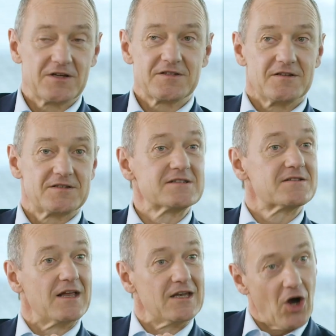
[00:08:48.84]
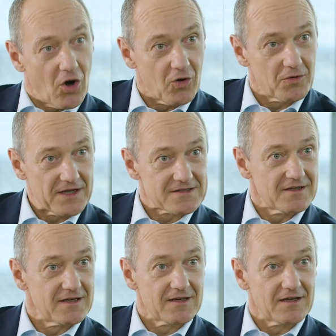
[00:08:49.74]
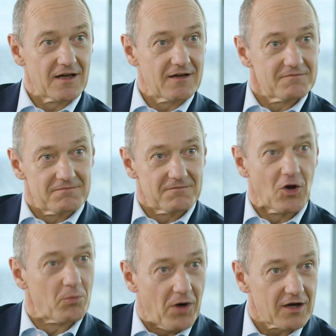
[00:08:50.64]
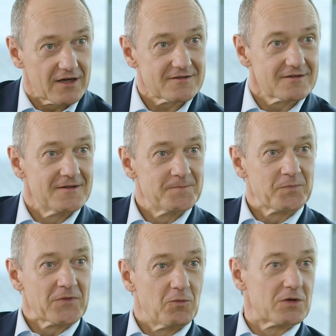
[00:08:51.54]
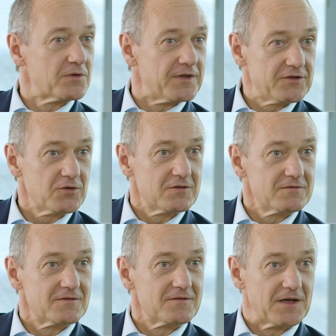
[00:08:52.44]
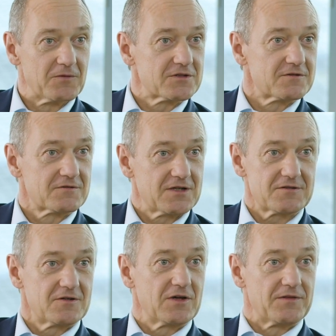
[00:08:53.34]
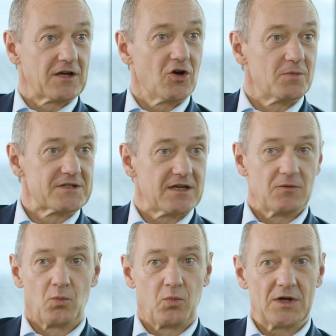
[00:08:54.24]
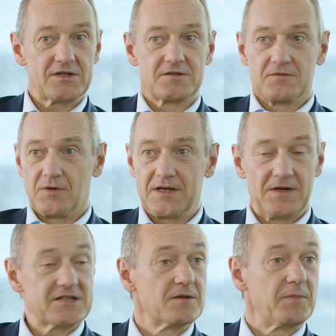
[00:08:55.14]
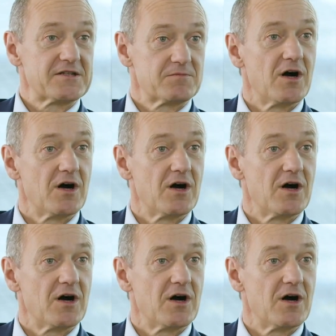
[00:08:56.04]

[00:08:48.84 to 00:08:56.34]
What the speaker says: because since they know they're sitting in a no market, what would they do? They would just look at the globe and say, where's the best